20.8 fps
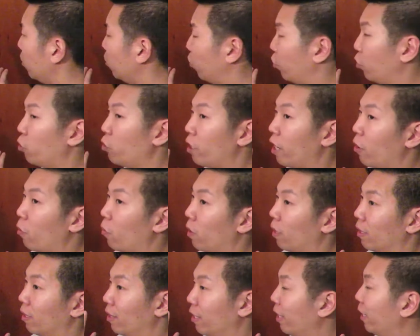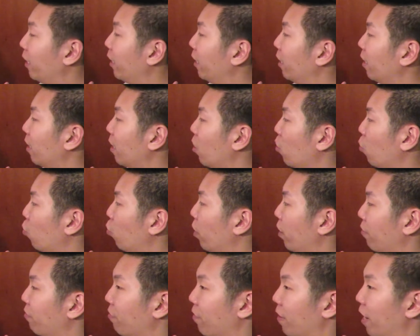So you do not want to lead
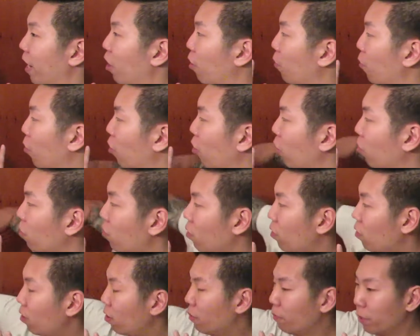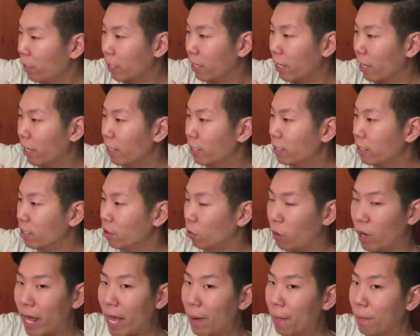with an elbow, because
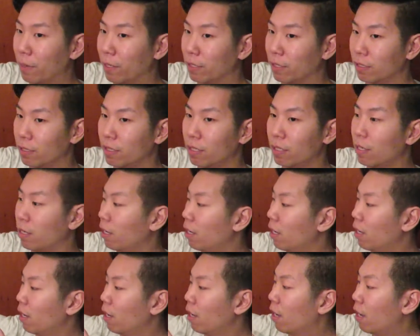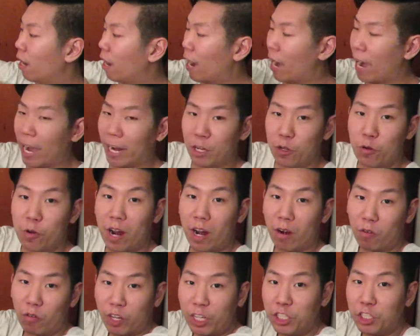what happens? I do
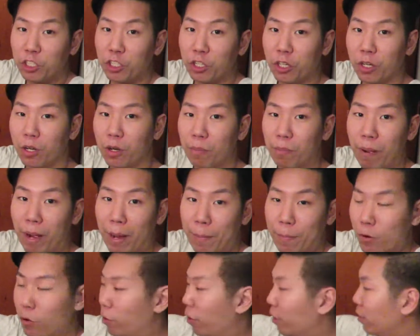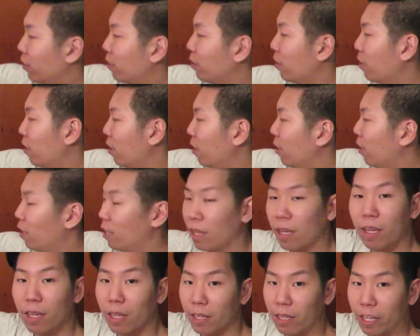not reach my opponent.
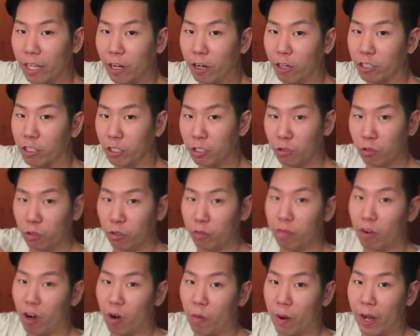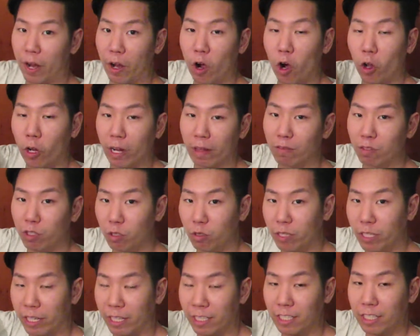They are still too far away. All they have to do
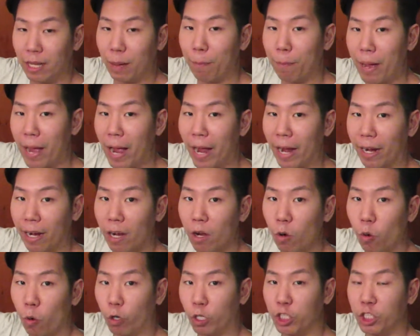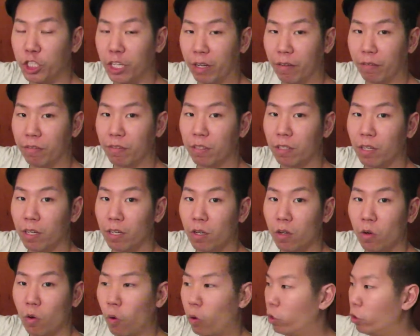is take a step back or shift
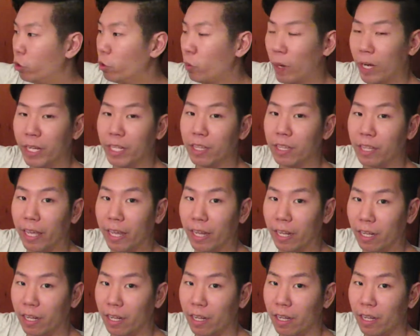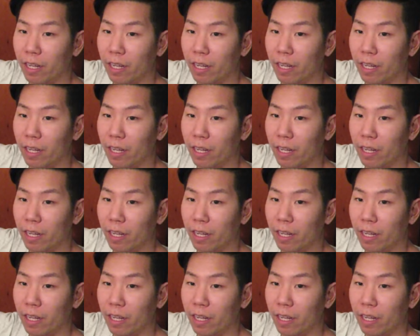or do anything,